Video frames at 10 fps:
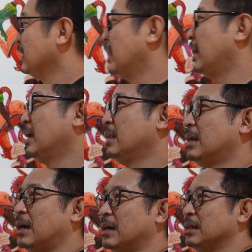and
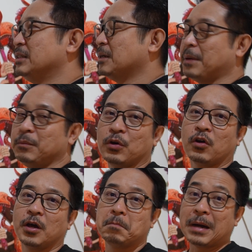in Japan we
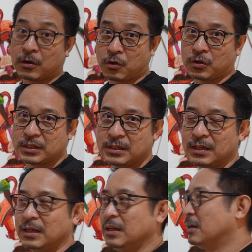call it Macross.
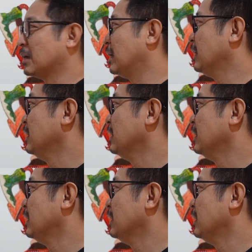Okay,